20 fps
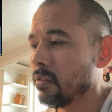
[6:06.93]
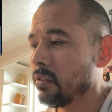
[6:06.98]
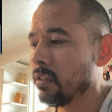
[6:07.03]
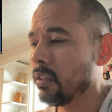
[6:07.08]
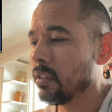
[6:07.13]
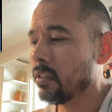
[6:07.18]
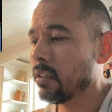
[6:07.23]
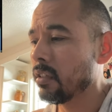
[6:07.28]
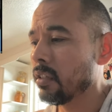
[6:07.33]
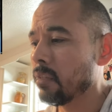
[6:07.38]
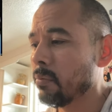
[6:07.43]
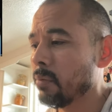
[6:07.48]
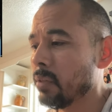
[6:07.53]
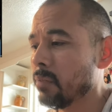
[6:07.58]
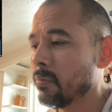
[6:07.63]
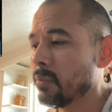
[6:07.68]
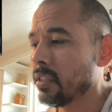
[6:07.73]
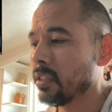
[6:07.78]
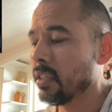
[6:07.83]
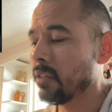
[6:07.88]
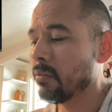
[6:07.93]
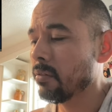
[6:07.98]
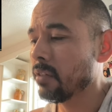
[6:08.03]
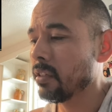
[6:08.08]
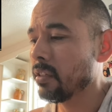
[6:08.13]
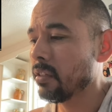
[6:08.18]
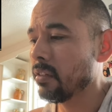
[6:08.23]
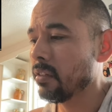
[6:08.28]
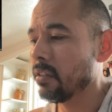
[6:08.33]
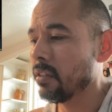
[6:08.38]
I think they made a mistake
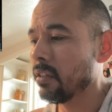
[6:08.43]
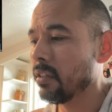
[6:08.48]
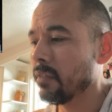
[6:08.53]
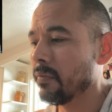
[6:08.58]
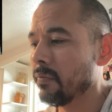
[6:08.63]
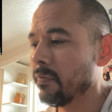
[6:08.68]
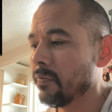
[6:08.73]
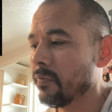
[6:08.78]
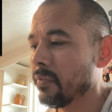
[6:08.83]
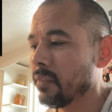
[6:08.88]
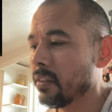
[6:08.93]
right there, yeah.